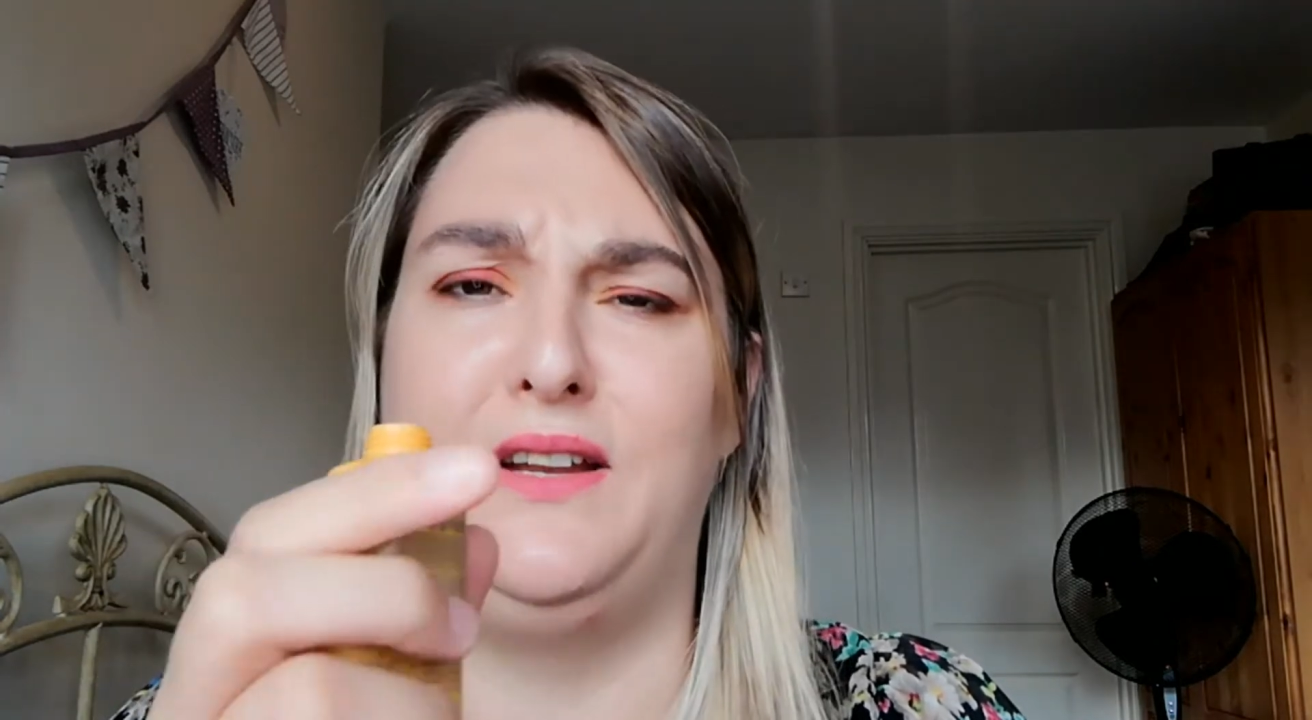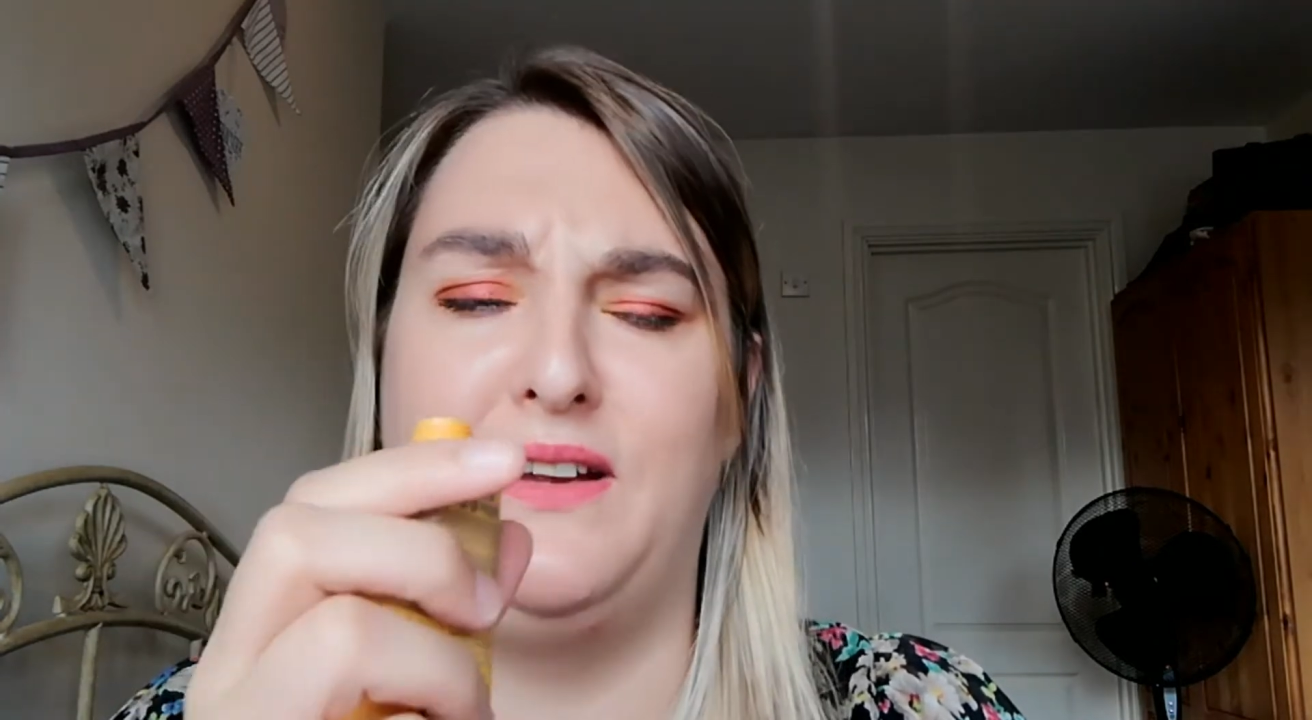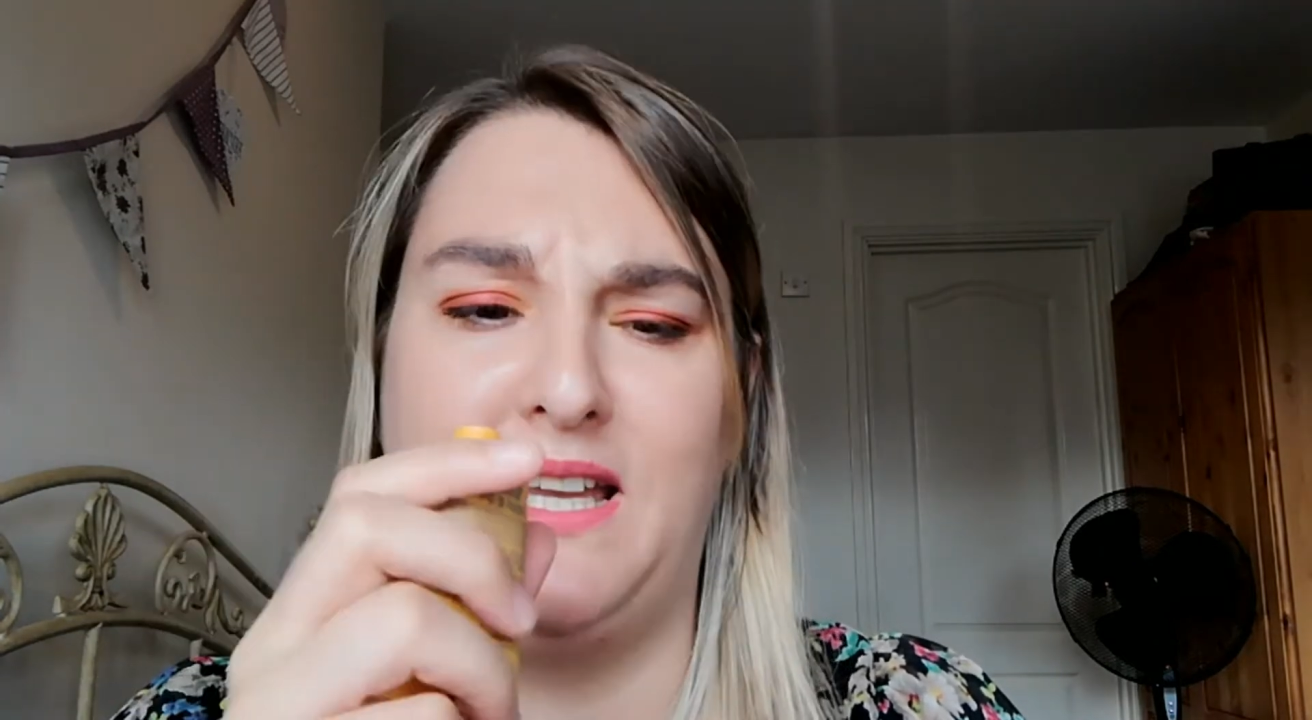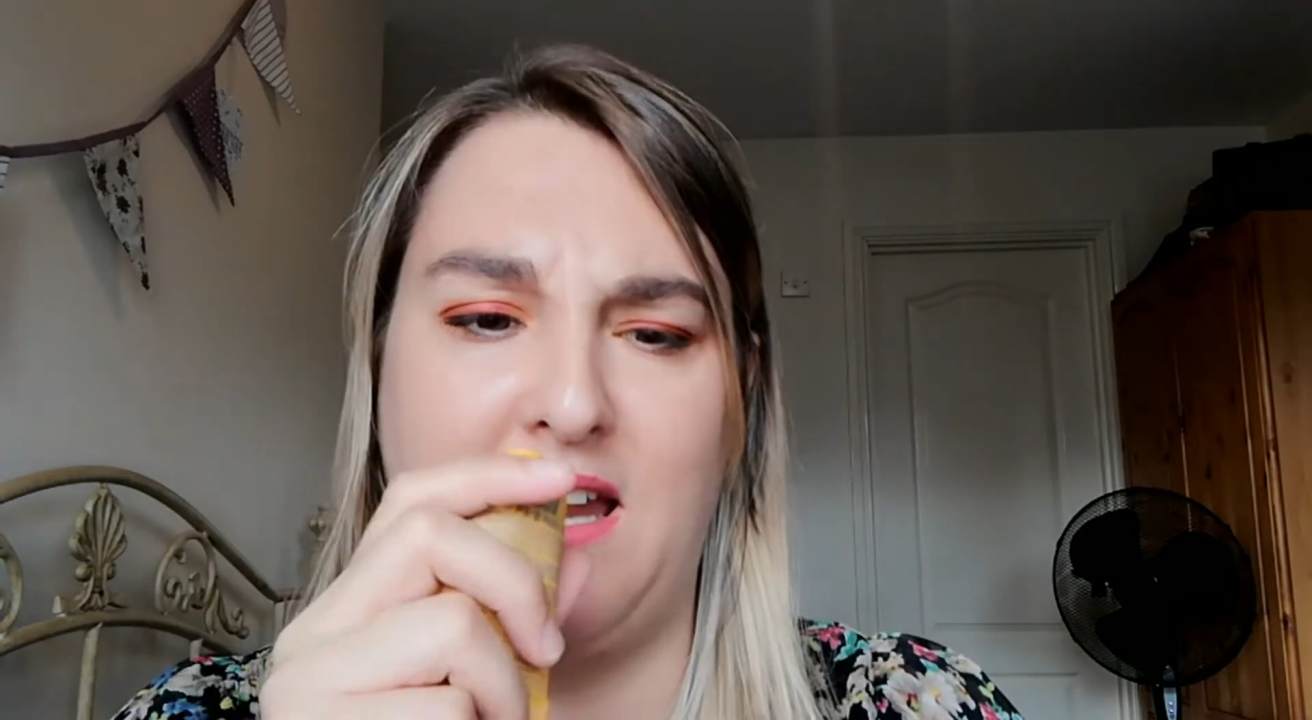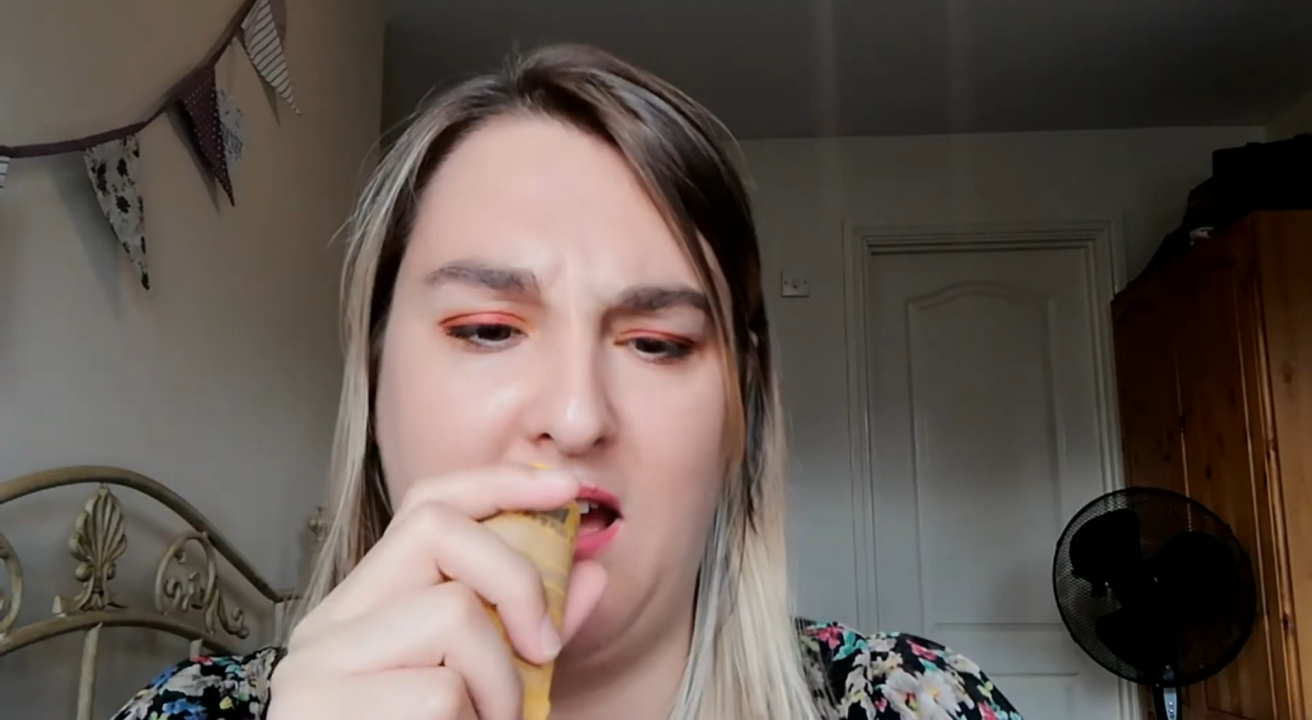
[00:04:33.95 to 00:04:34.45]

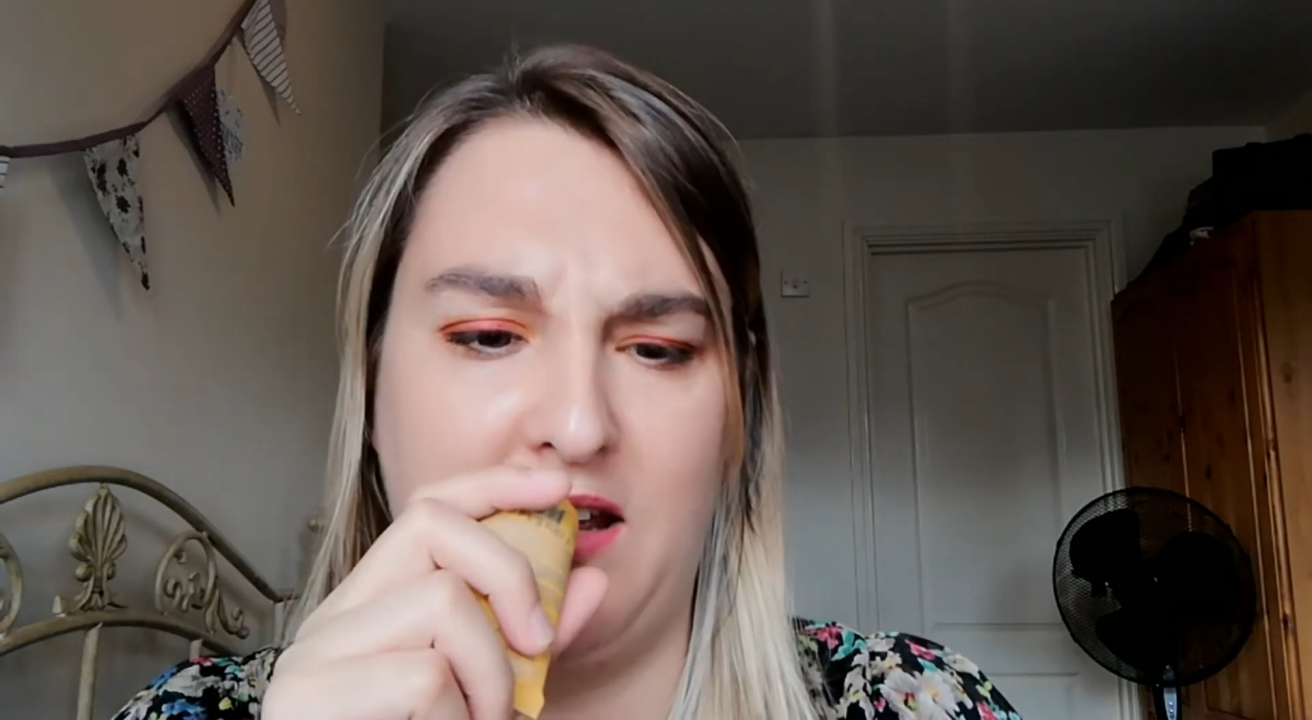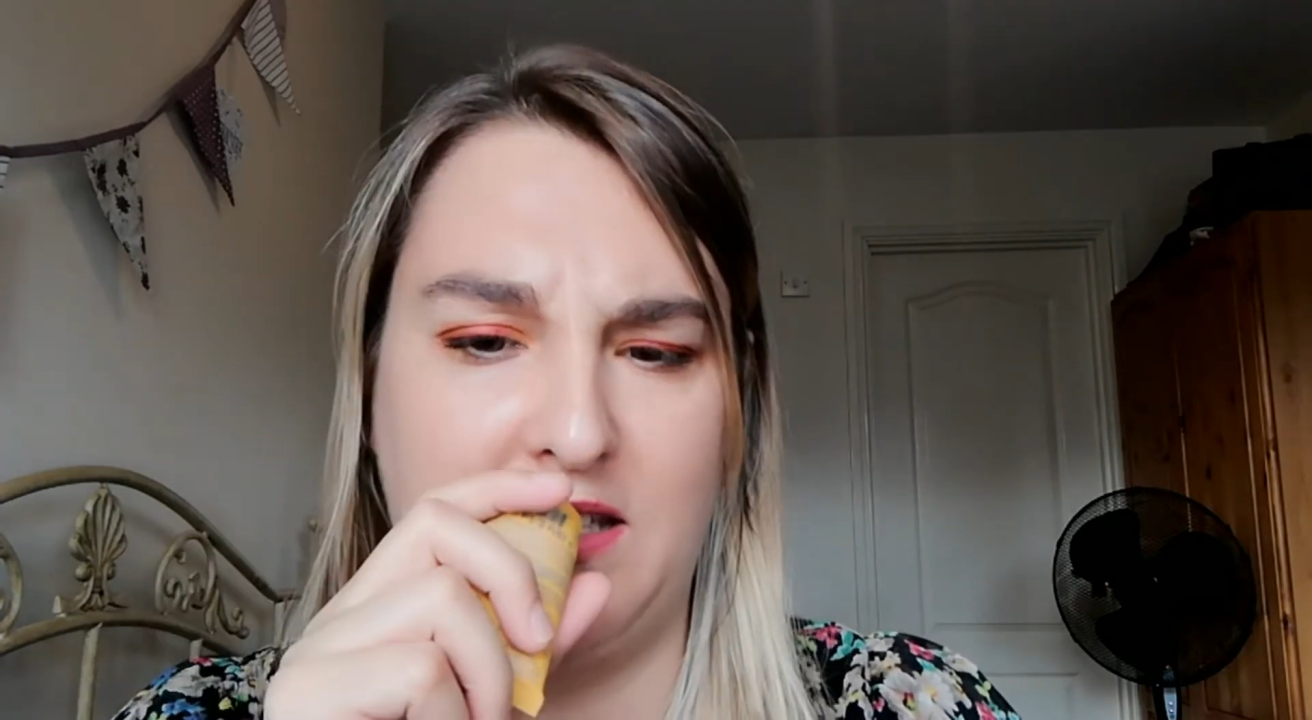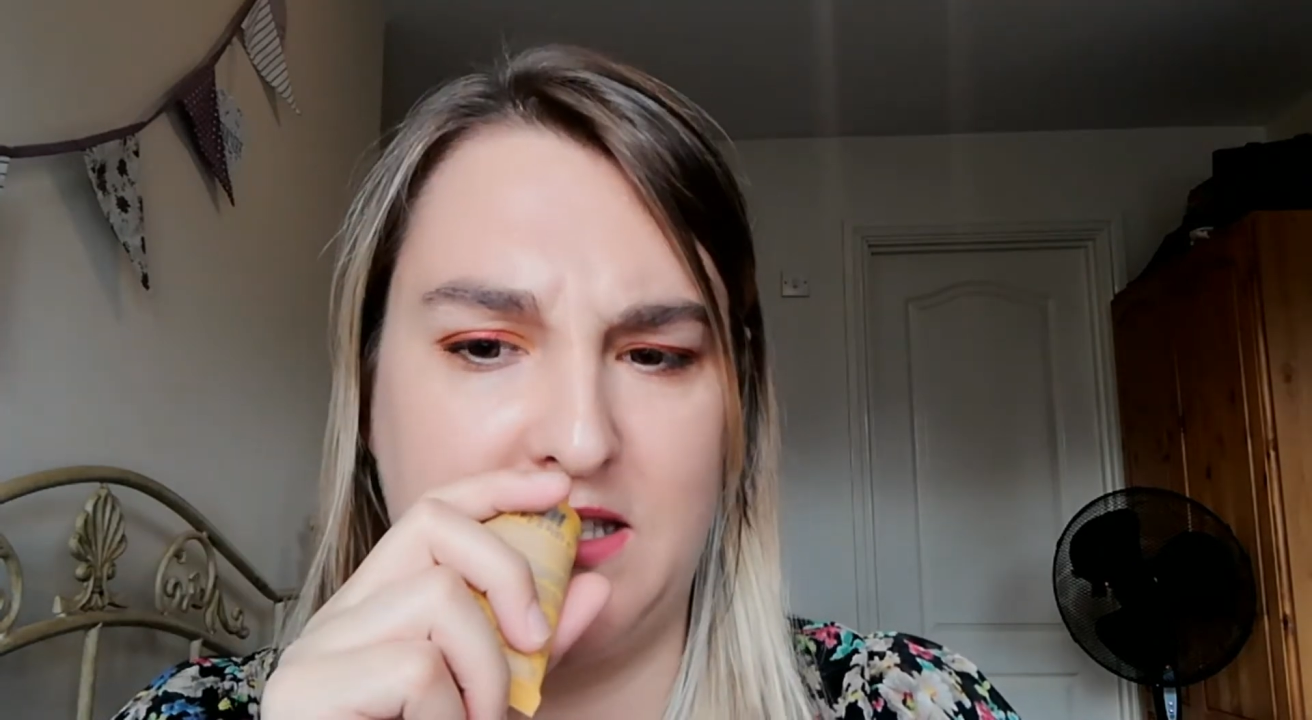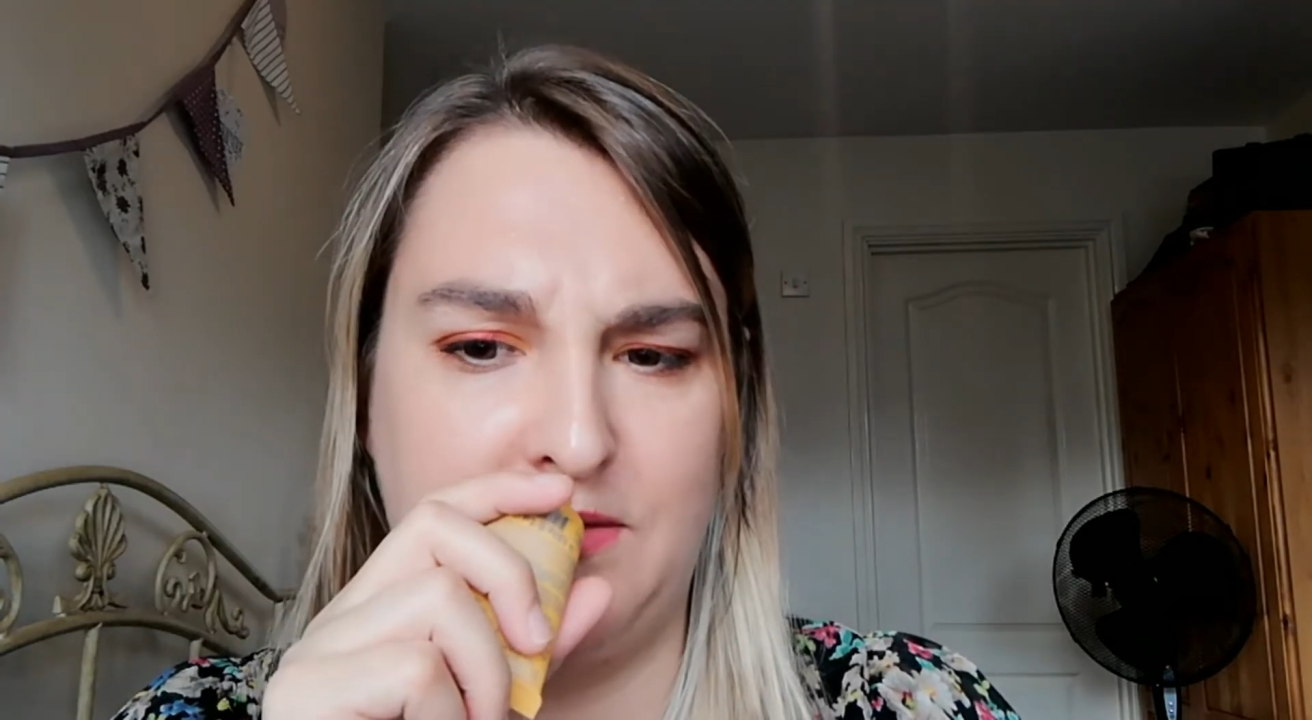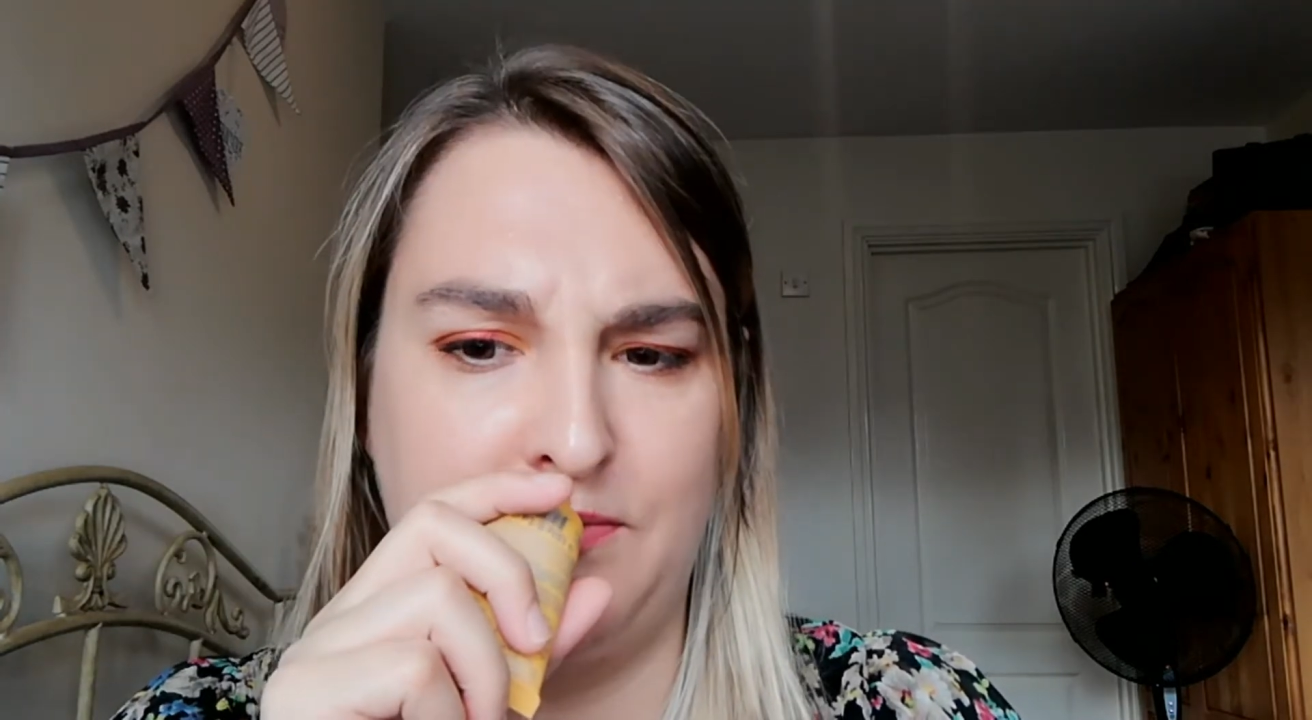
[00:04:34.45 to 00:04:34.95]
really
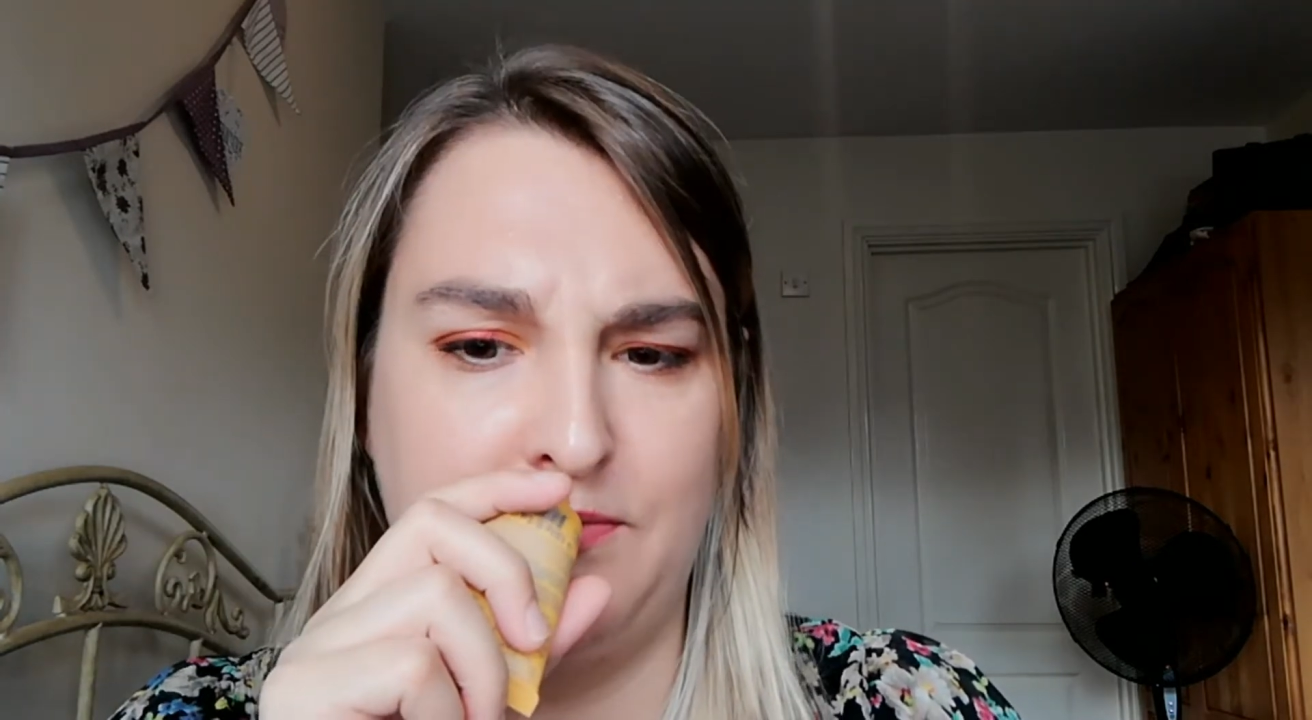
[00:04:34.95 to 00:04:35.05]
nice.